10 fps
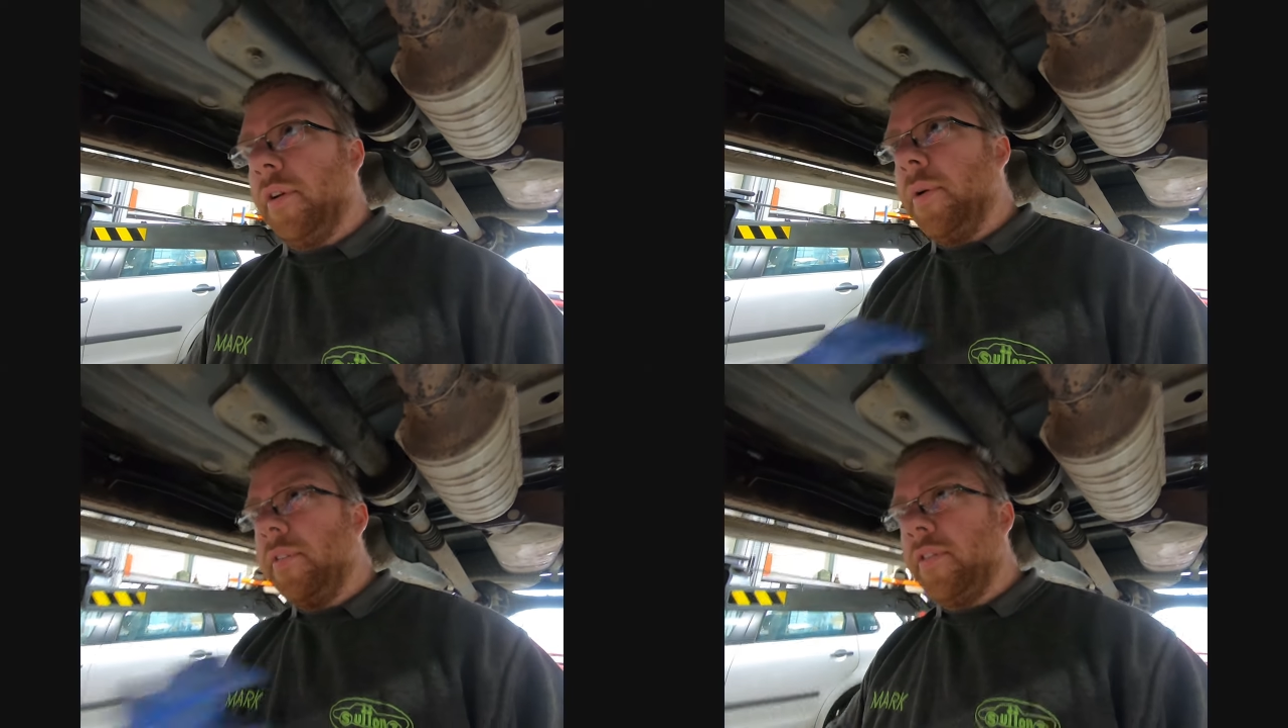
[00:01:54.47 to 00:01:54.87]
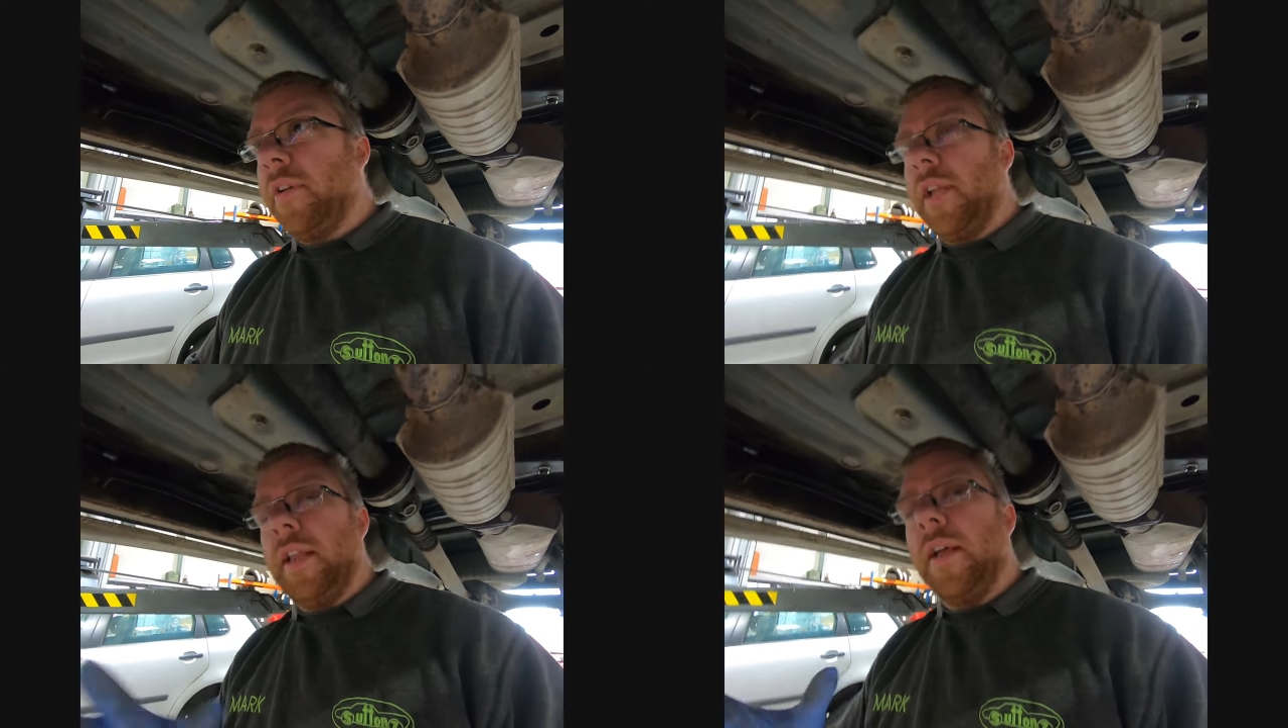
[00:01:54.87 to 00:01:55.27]
So
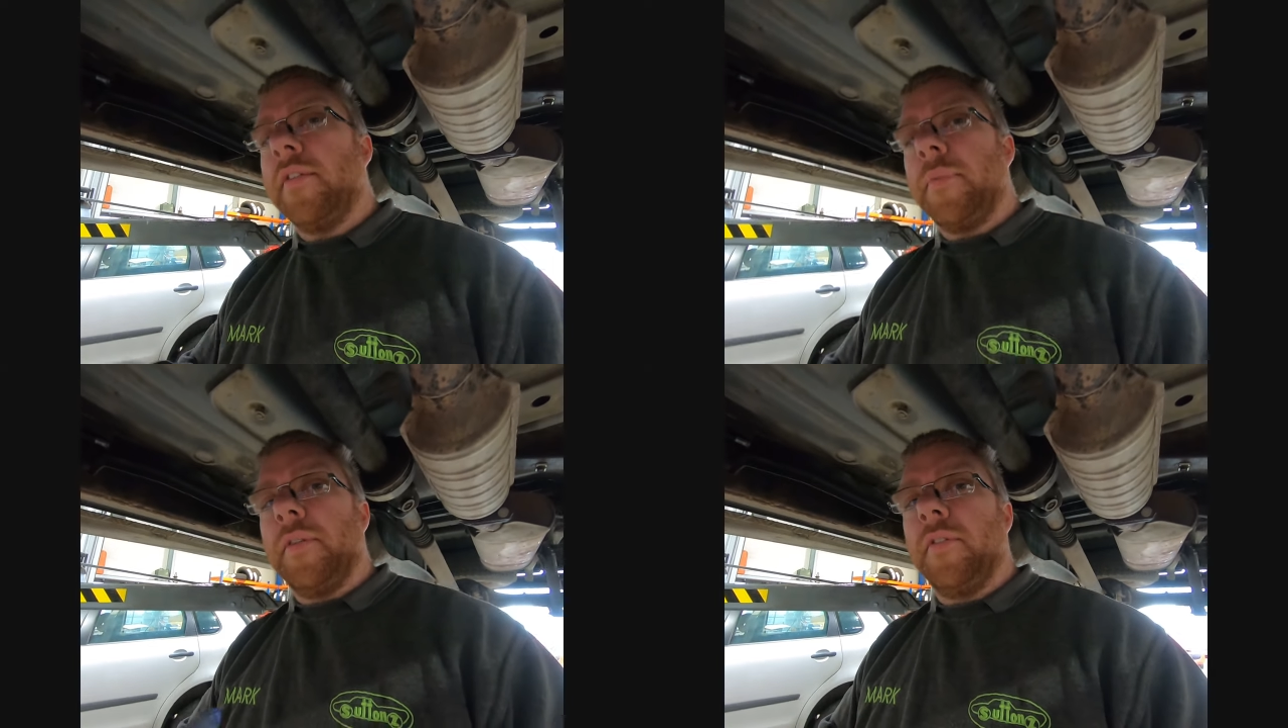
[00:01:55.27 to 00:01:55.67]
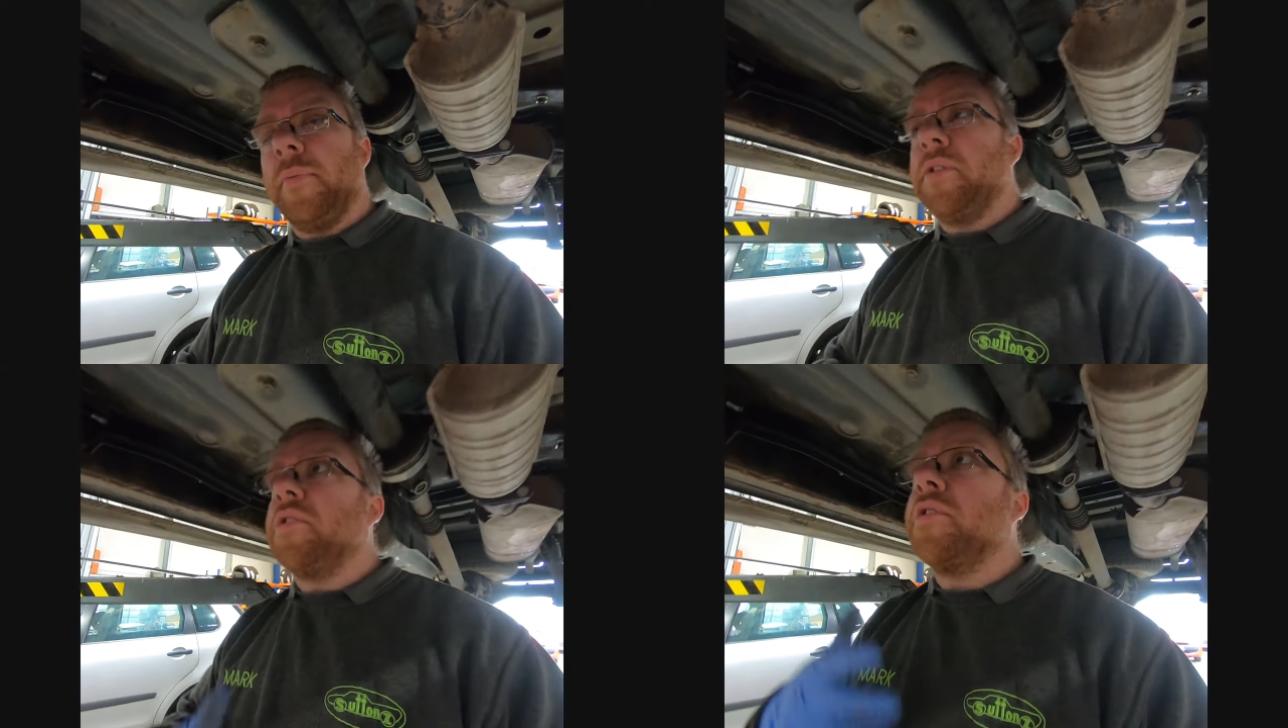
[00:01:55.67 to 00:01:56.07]
instantly, that's a bit
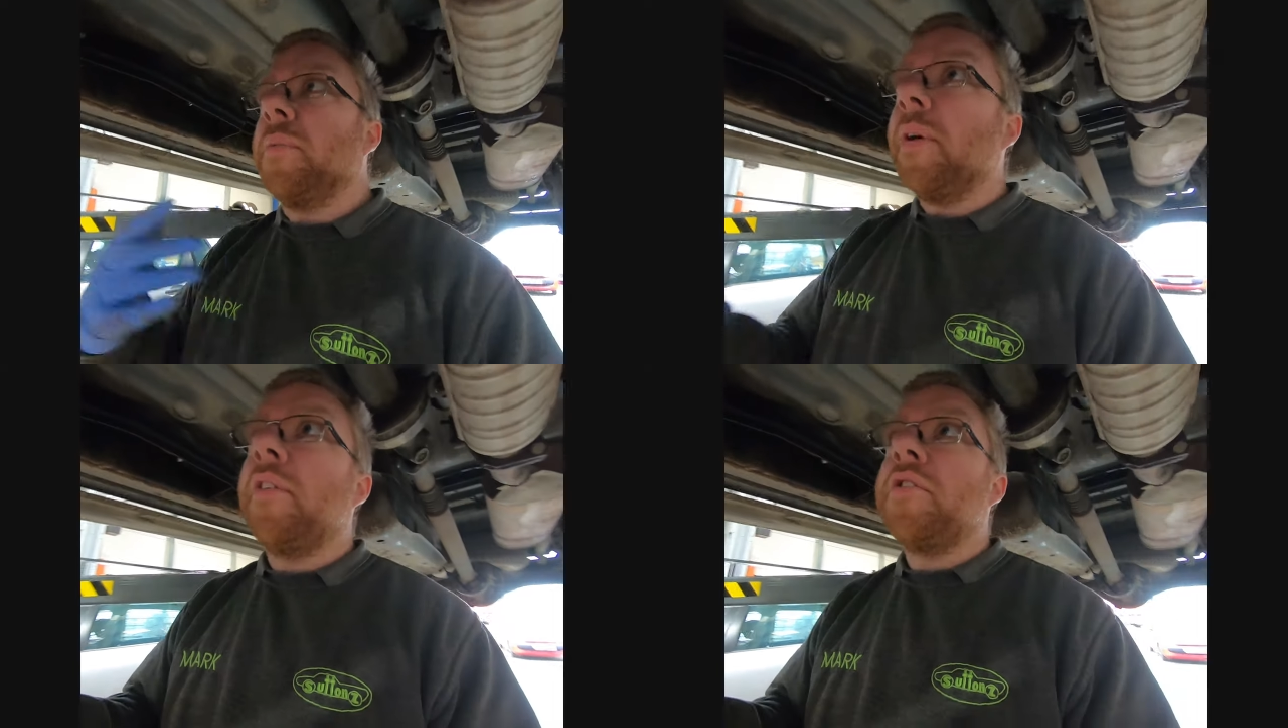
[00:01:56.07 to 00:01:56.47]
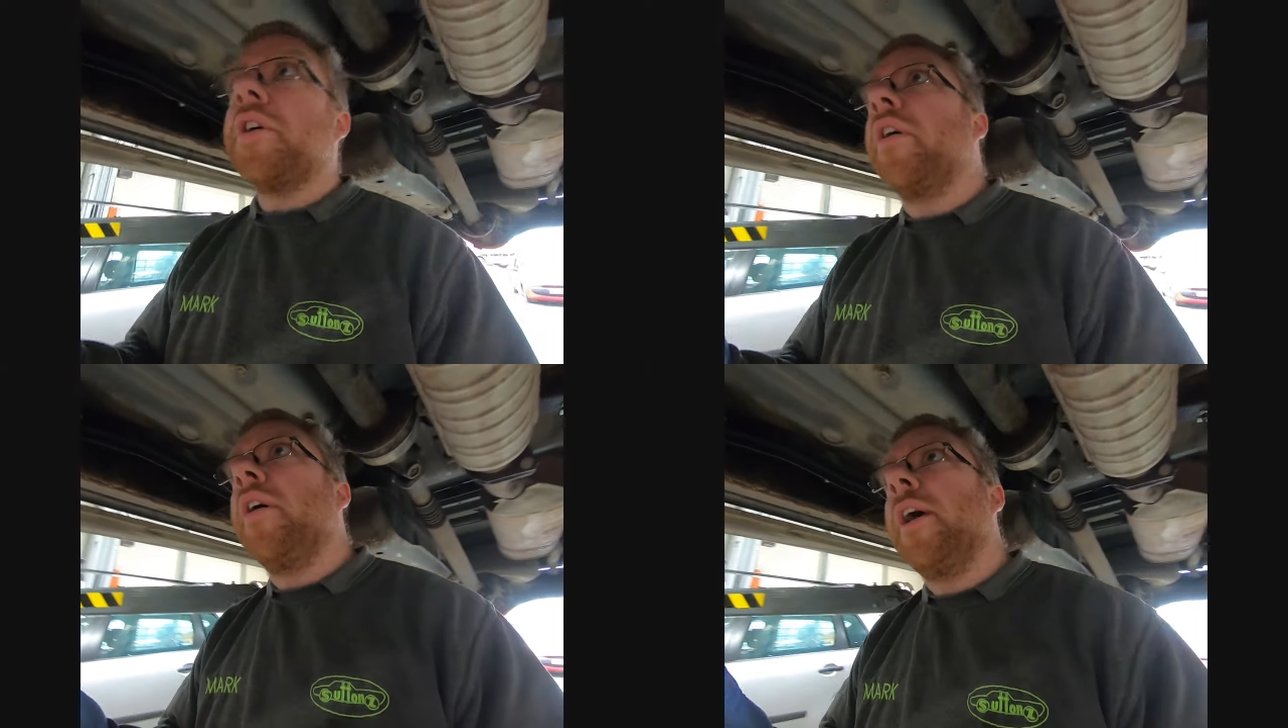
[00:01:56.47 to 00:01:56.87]
suspicious. So I messaged
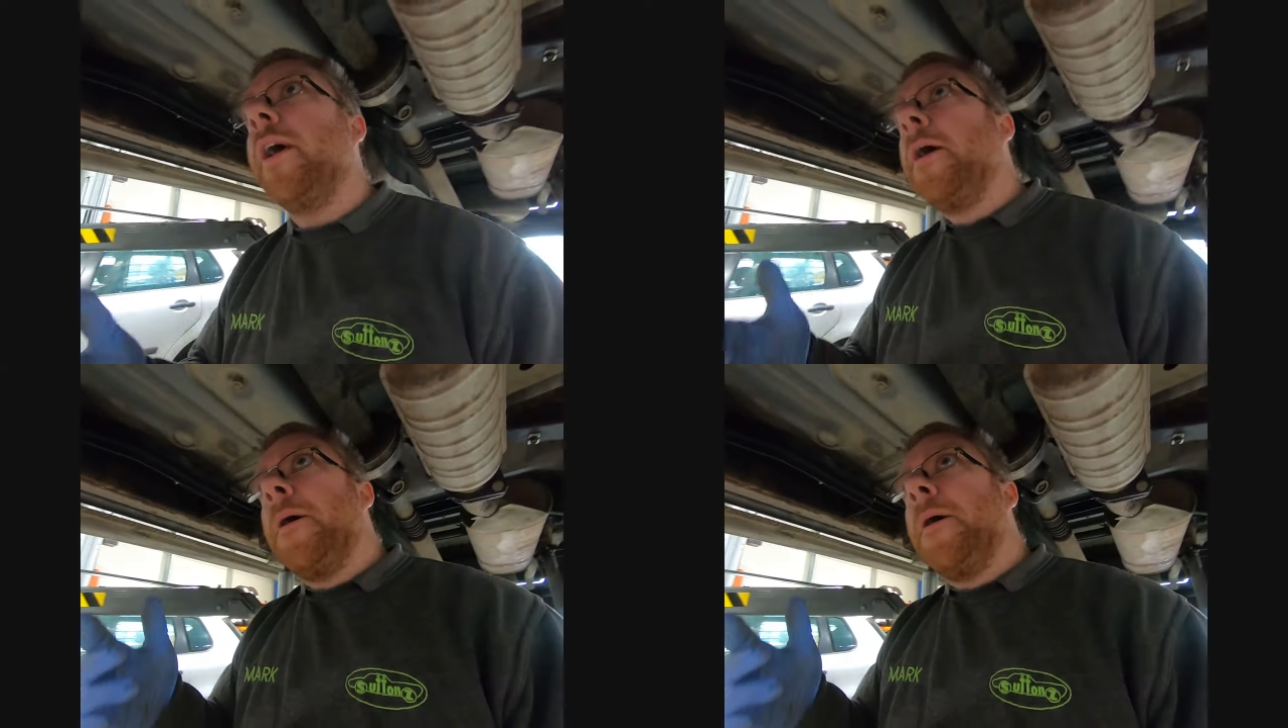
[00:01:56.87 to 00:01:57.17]
the guy.